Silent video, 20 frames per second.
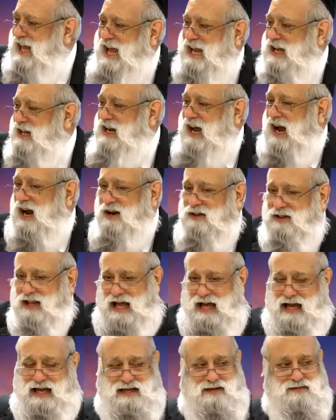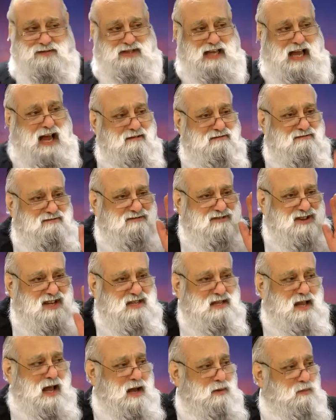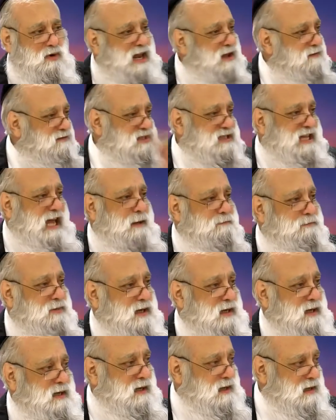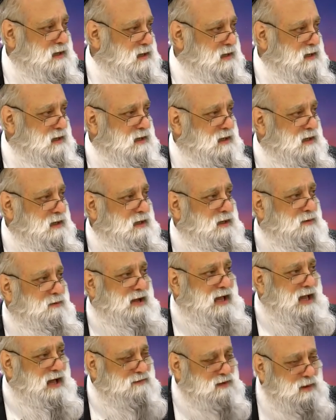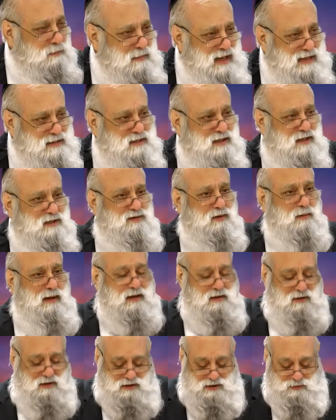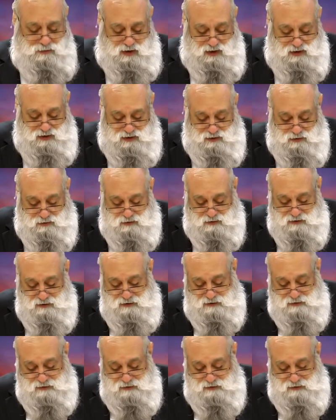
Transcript: day in our lives, every day, whatever's happening, we have a message from HaKadosh Baruch Hu.